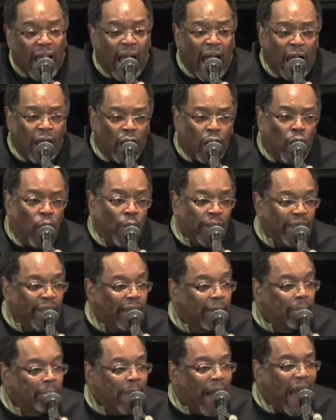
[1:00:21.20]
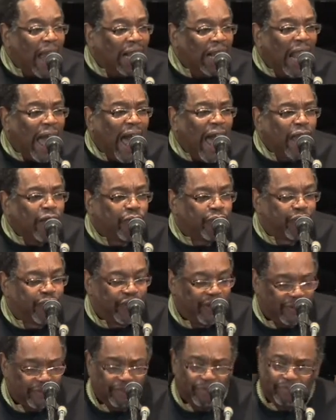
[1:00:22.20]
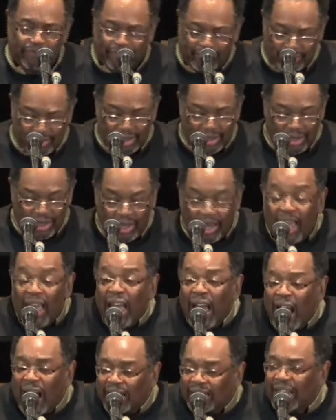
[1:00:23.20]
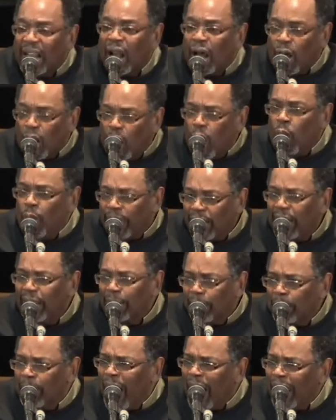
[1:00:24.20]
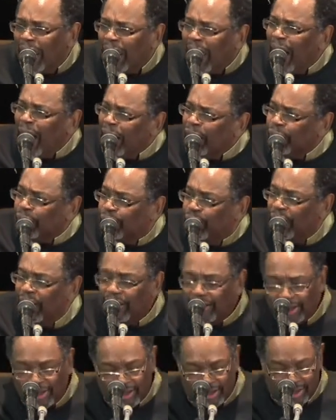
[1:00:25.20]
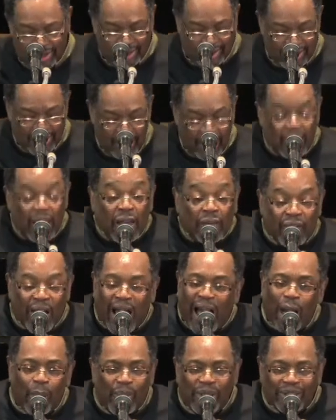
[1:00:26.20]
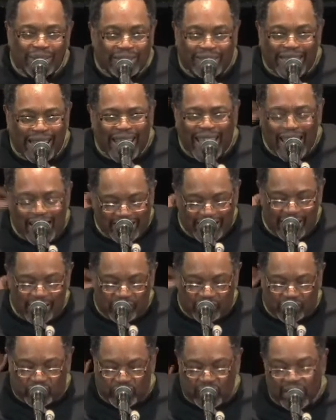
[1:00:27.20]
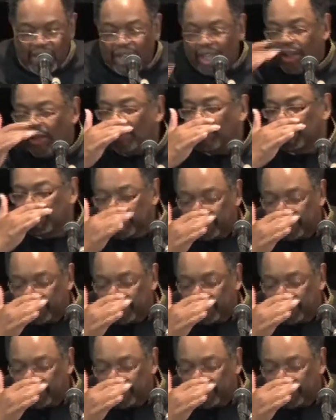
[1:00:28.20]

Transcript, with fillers: I owe him my life. I said, I owe him my life. But I was dead in sin.